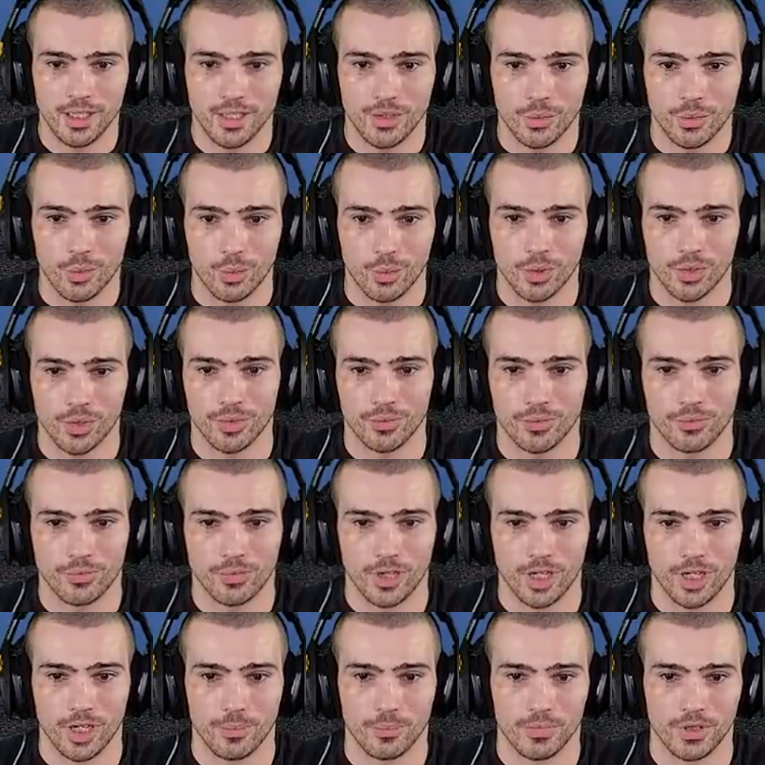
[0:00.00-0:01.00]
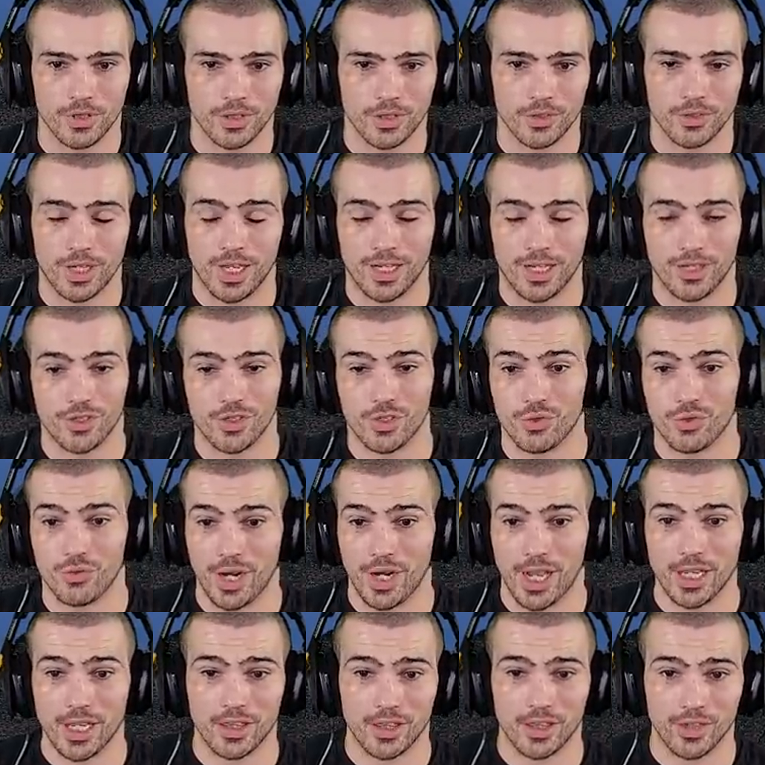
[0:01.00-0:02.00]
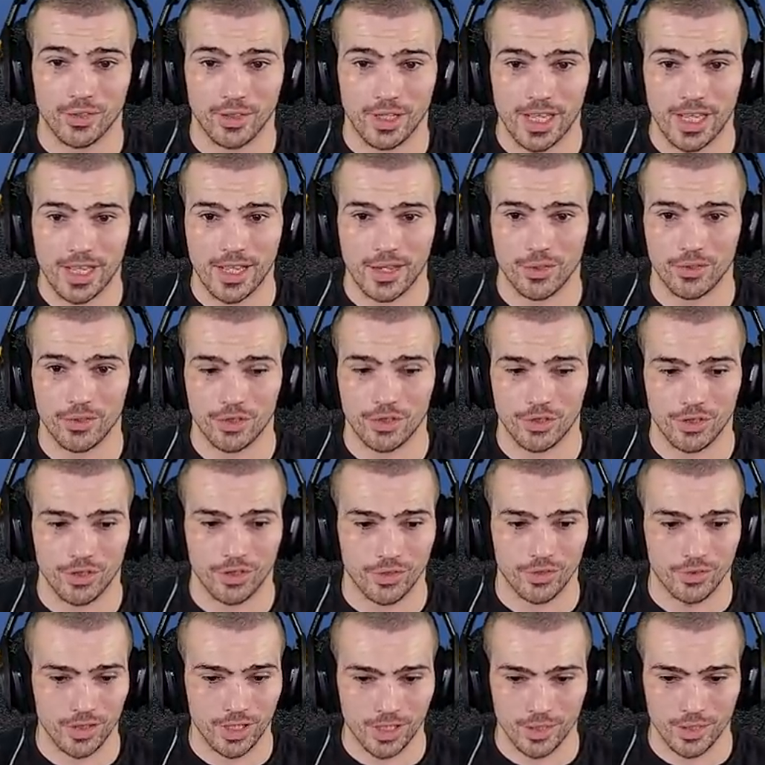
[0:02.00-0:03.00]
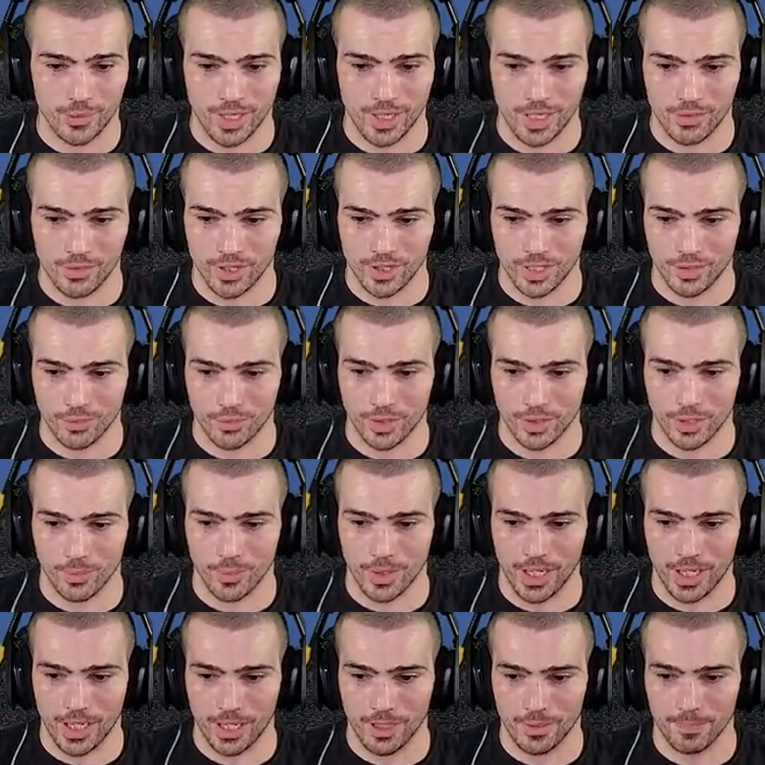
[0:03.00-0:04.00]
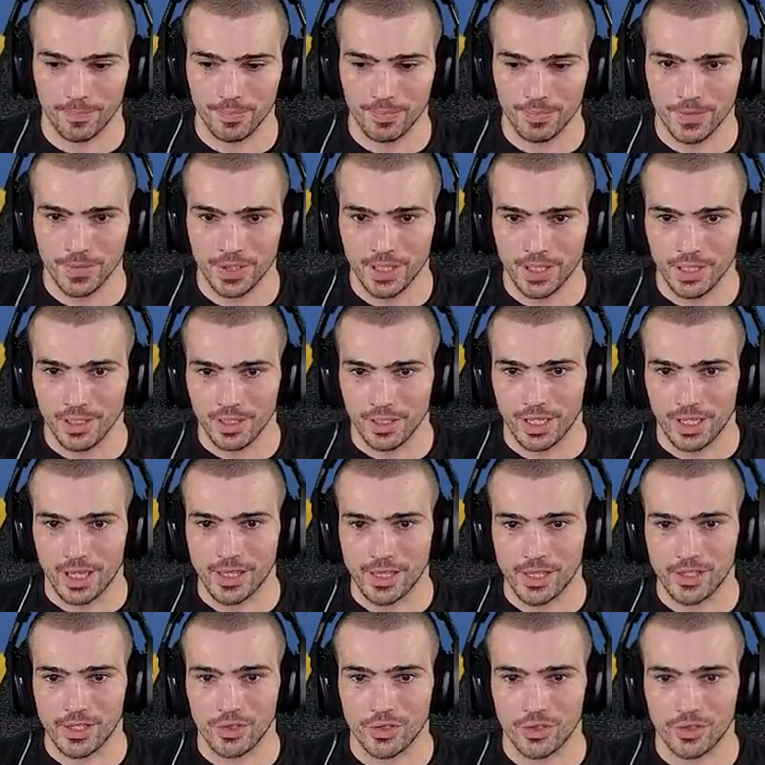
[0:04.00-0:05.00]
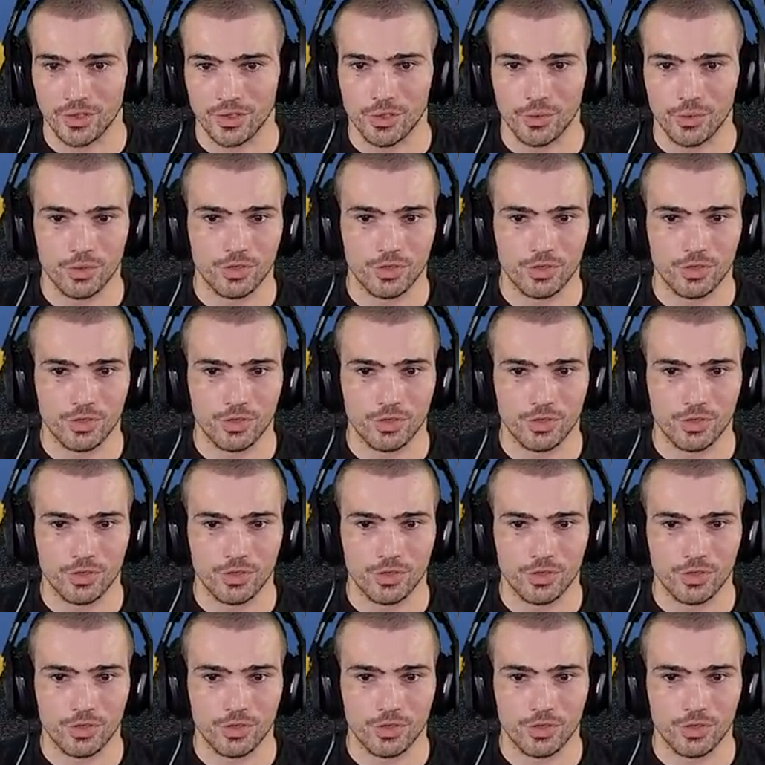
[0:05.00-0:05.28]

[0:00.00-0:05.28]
or from you know kind of just dragging their leg out or turning their knee away and trying to run away and then you you